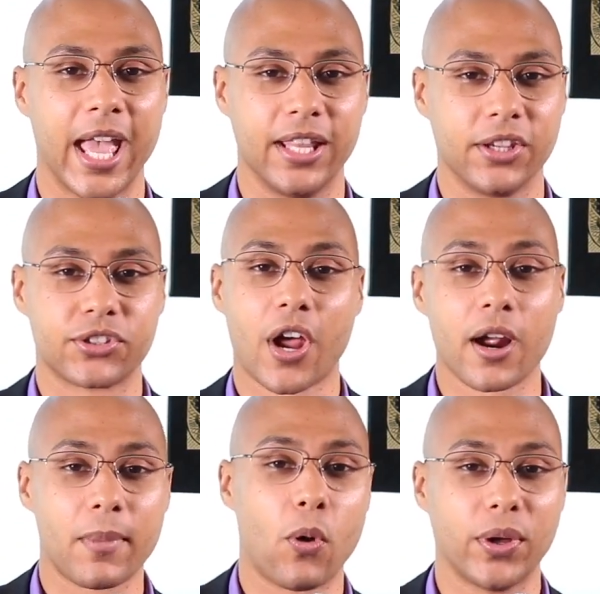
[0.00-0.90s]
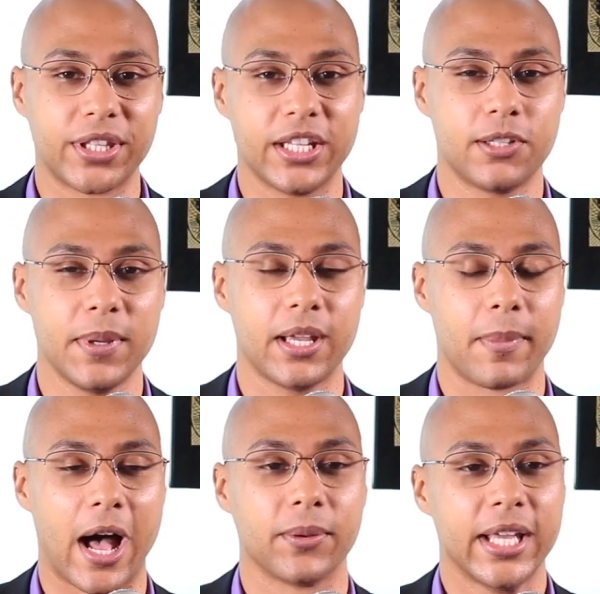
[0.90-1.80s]
And they're talking about what they speak
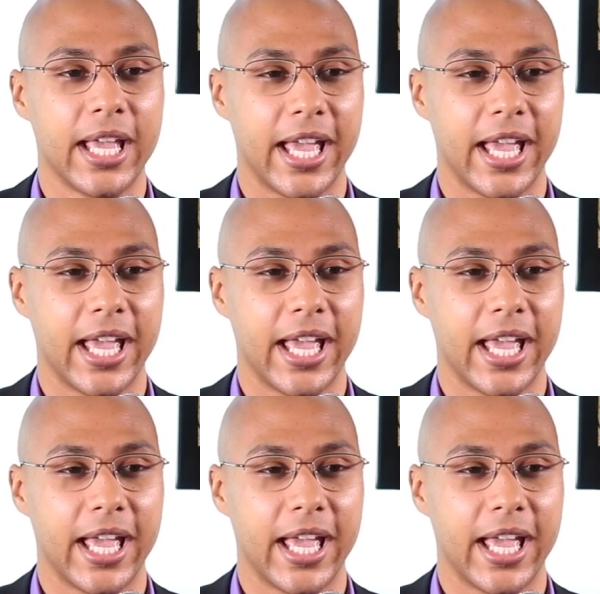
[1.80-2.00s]
about.